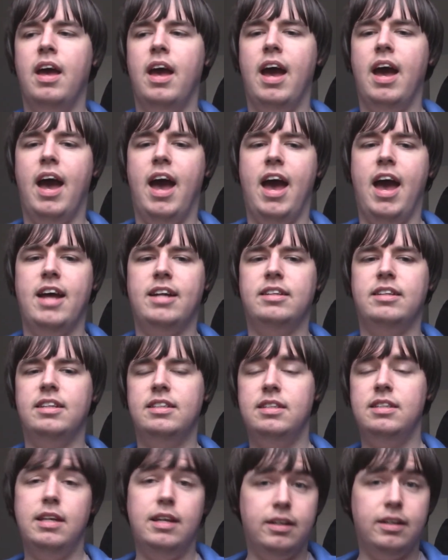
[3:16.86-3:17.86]
Uh, the
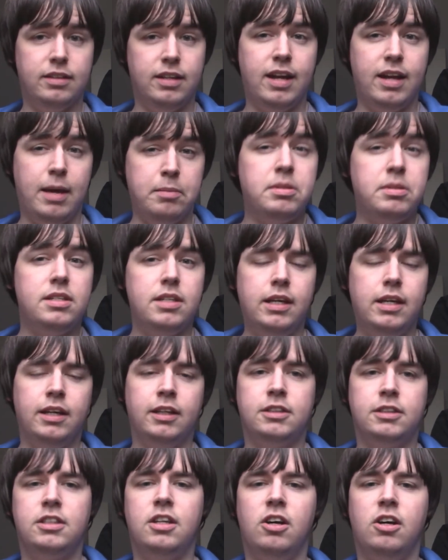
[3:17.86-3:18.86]
see the name
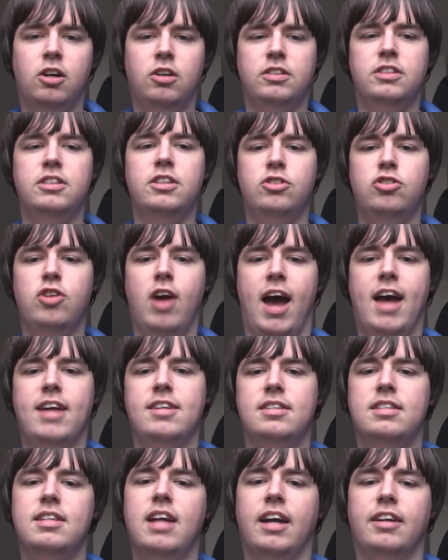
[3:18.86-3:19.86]
Seeing Stone
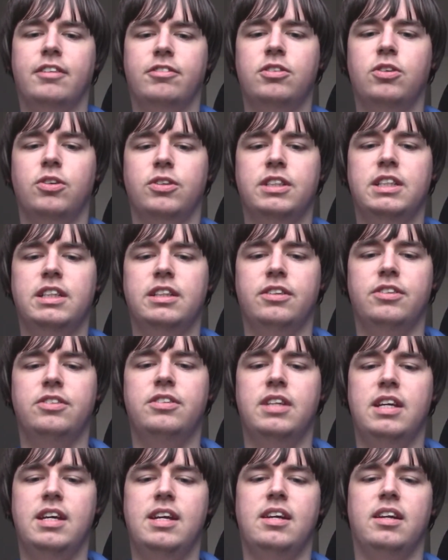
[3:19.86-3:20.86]
suggests that, of course, he'll
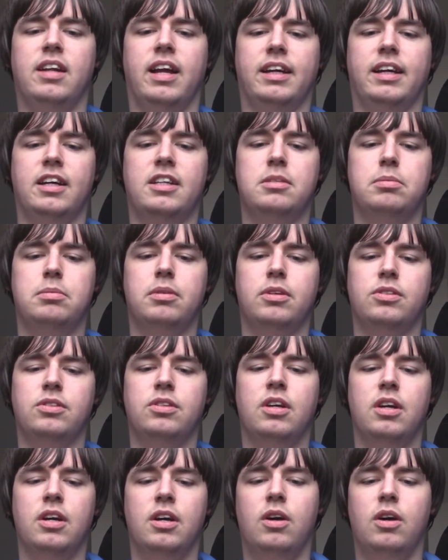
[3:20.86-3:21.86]
see, like I
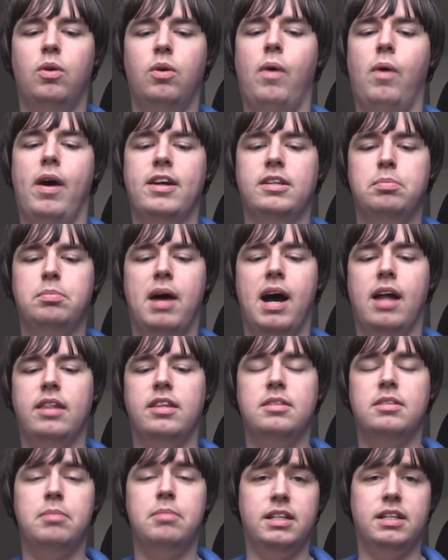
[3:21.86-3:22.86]
suppose, where his path
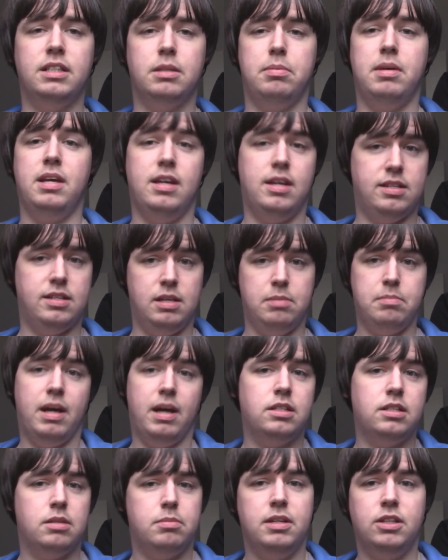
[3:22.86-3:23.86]
is meant to be. Is he
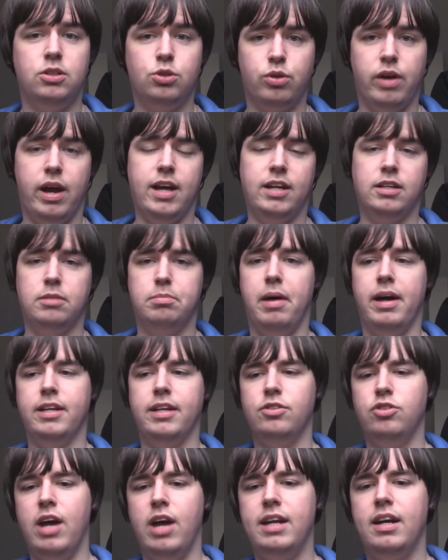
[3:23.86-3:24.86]
meant to be trained by
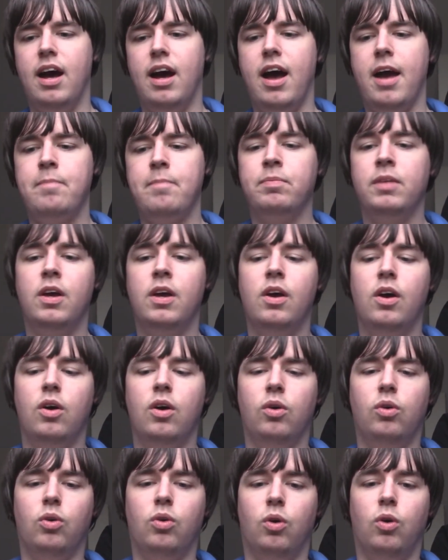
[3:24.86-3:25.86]
a Jedi?
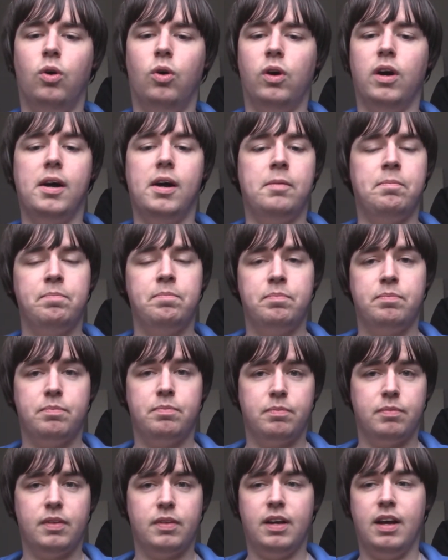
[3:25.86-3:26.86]
Or,
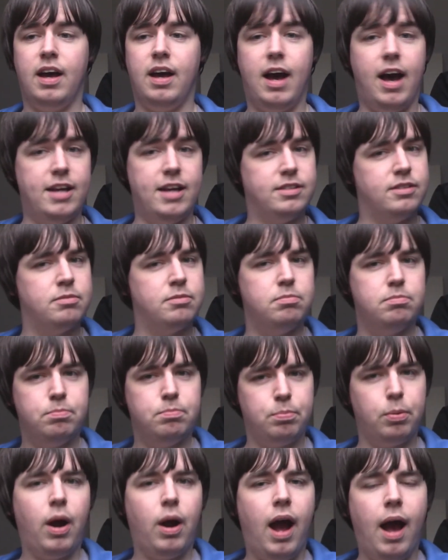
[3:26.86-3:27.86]
as
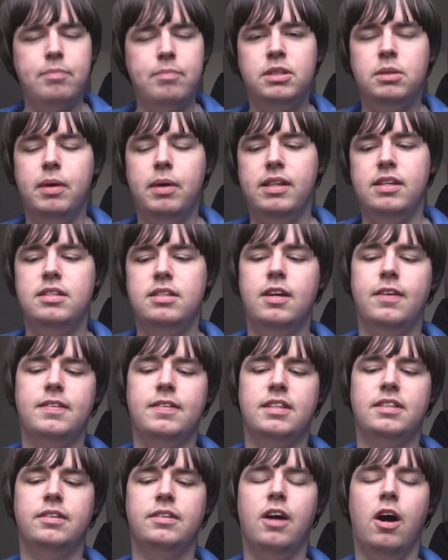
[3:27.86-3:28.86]
perhaps the way the
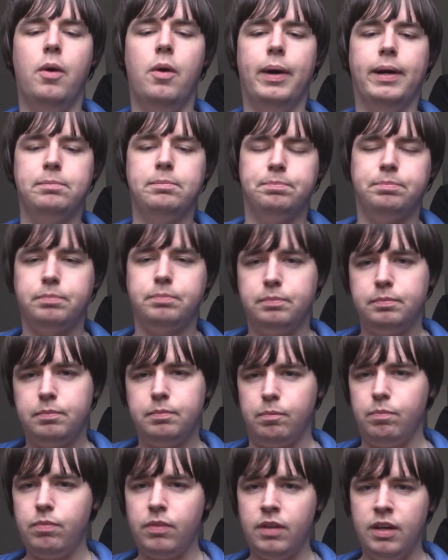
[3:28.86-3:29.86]
series is going,
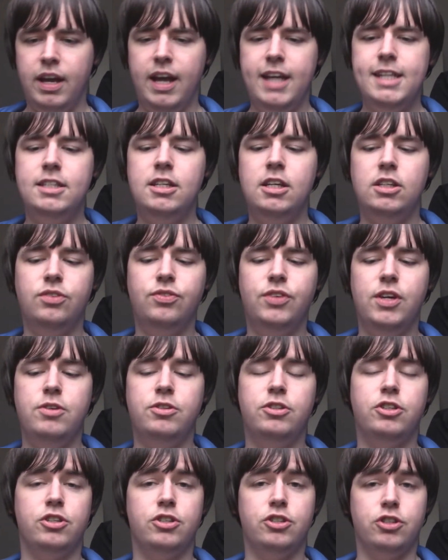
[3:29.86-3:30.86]
is his
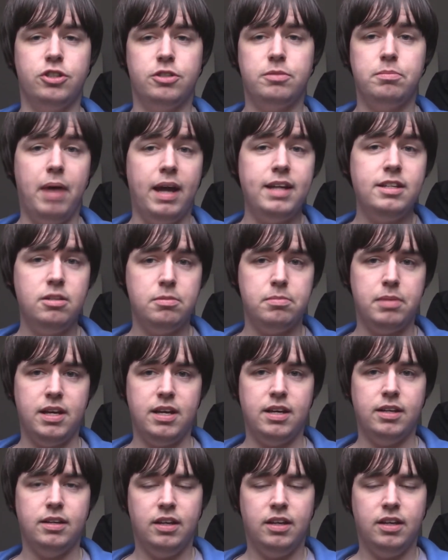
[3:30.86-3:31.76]
future just meant to be